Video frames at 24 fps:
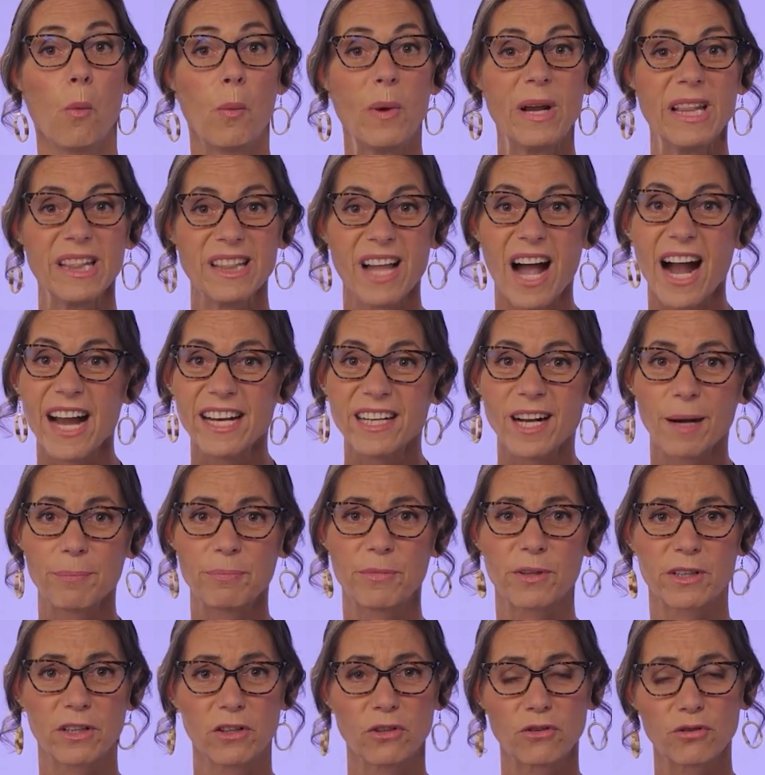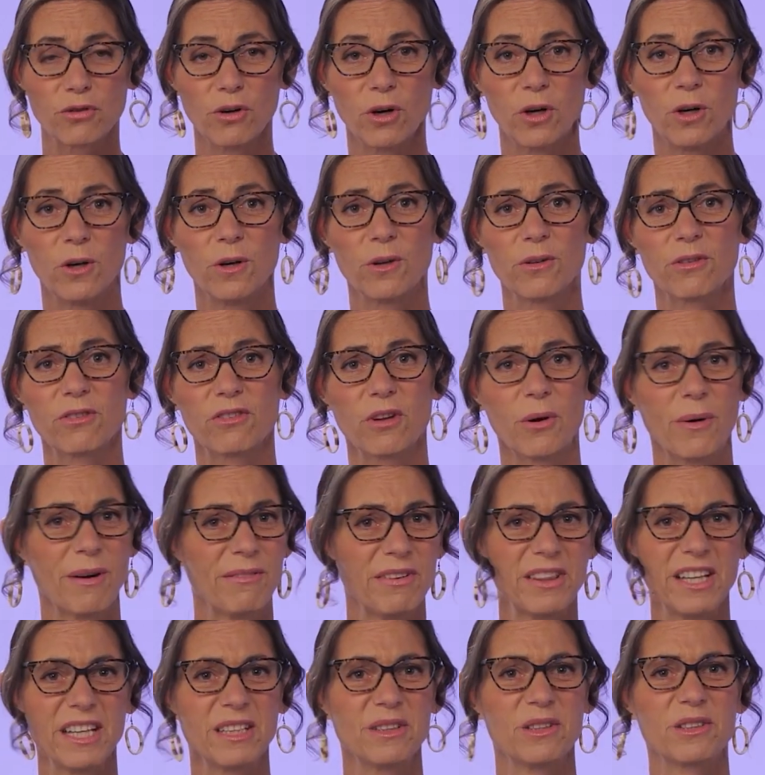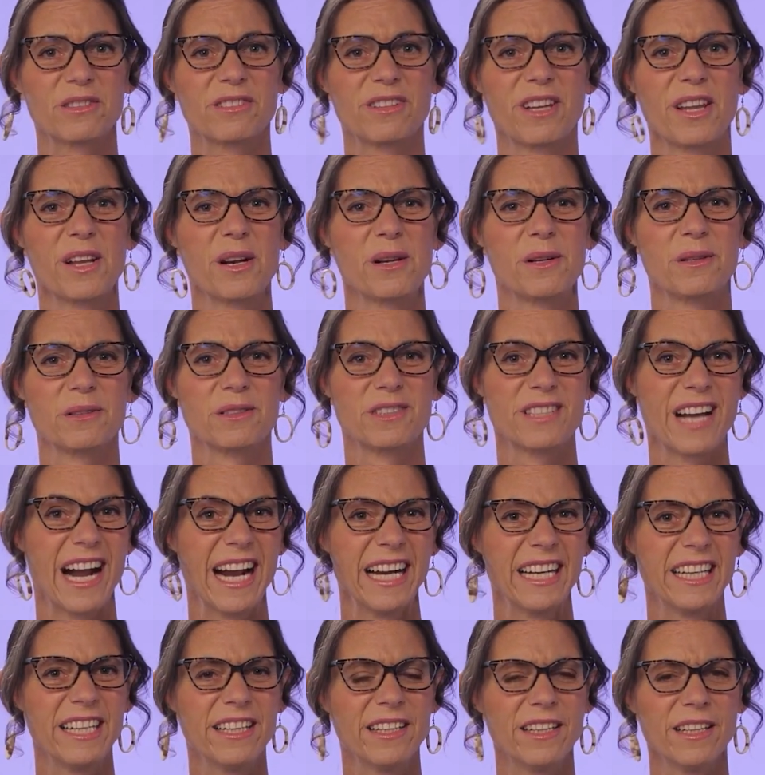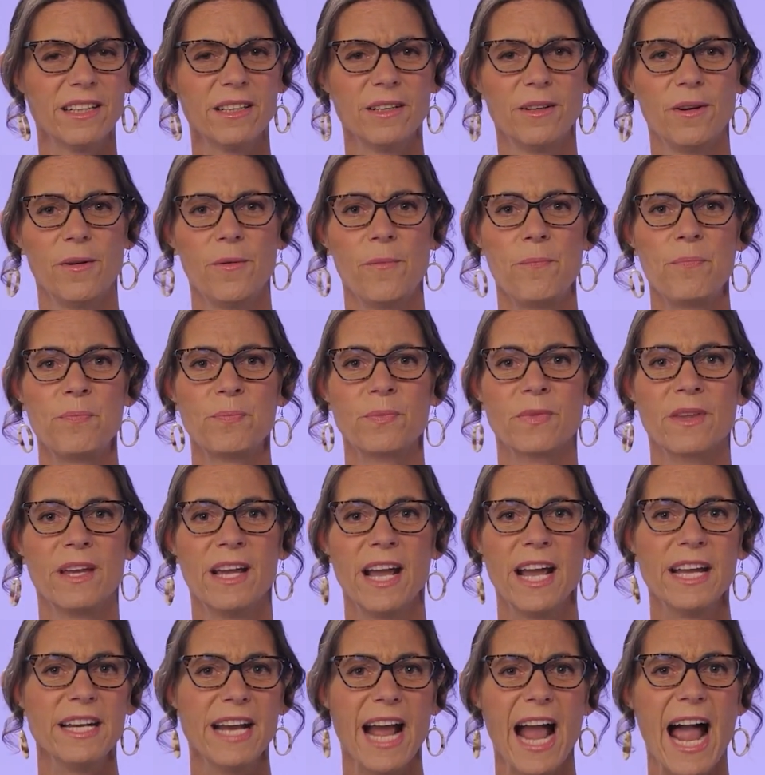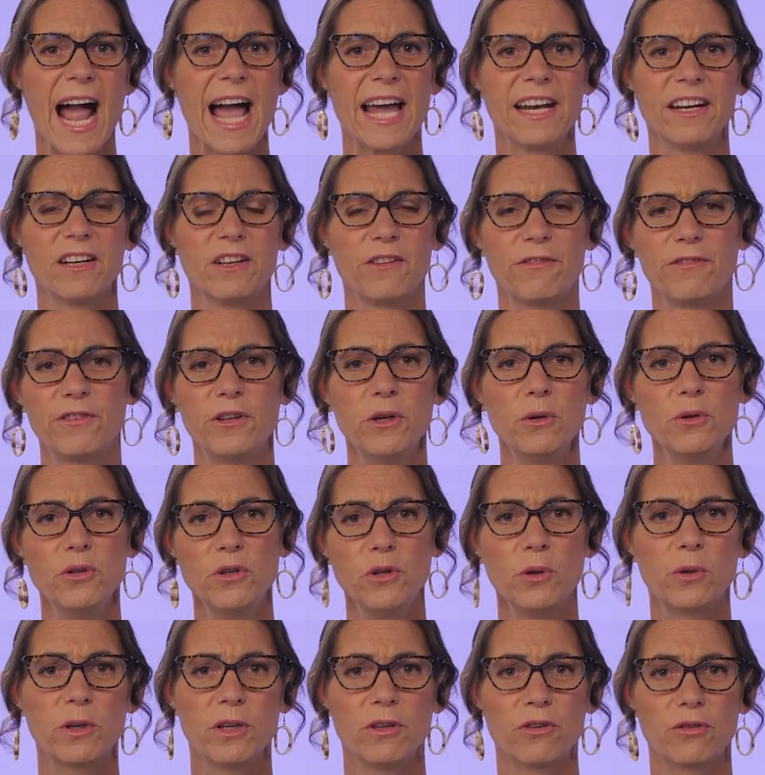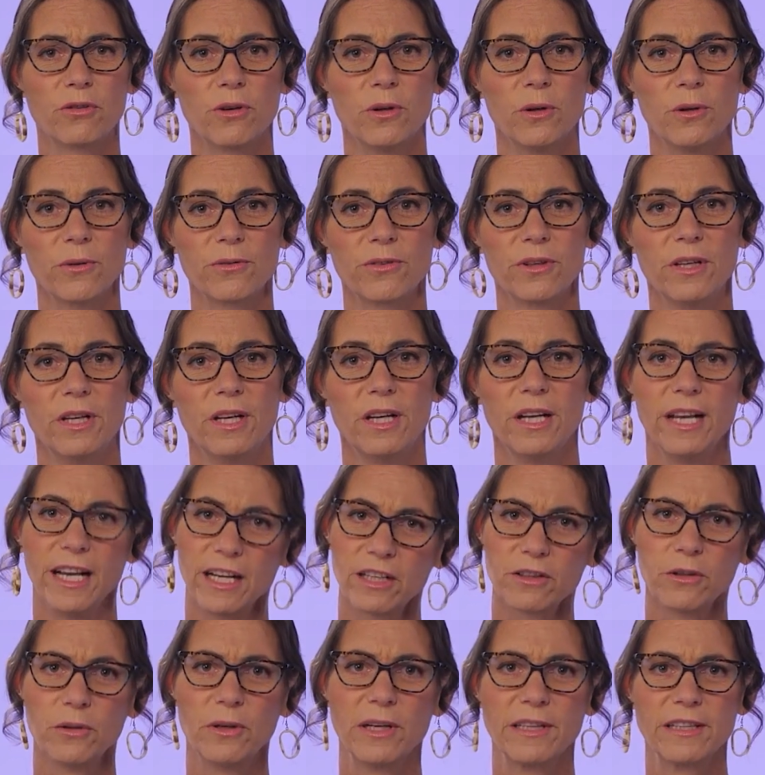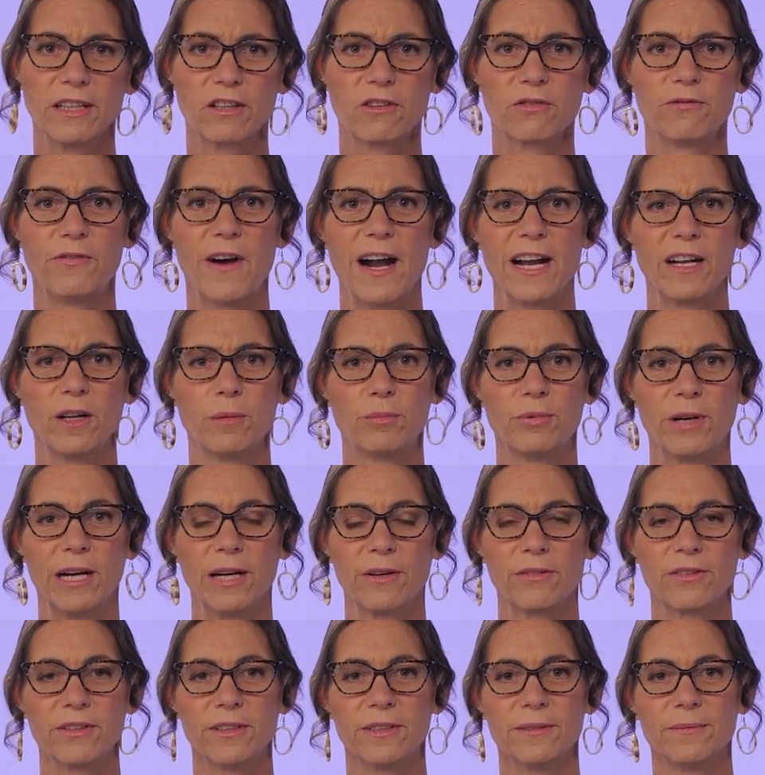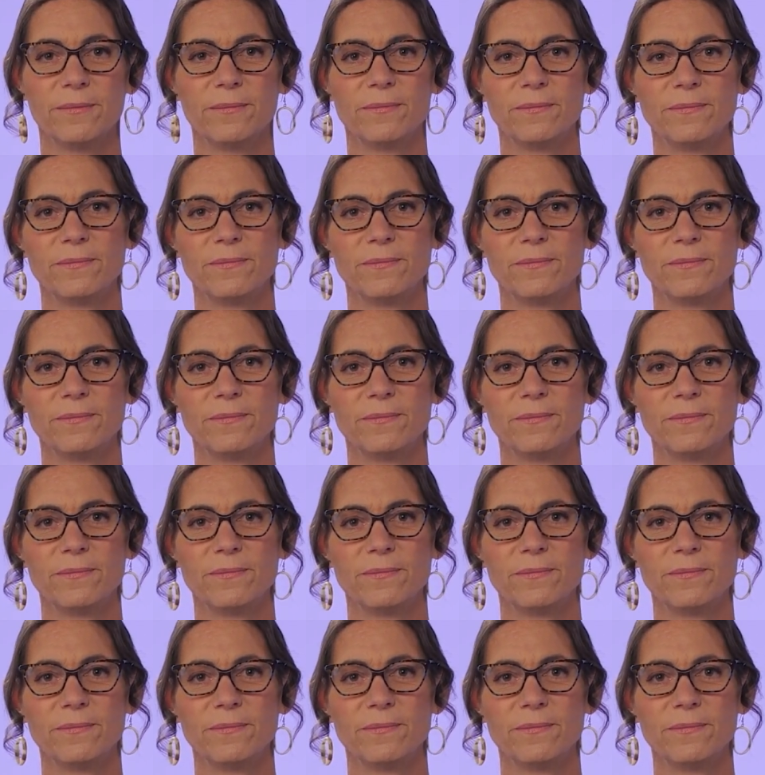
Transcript: We line up the controls so everything looks a little tidier, and added a few new controls, including this file browser.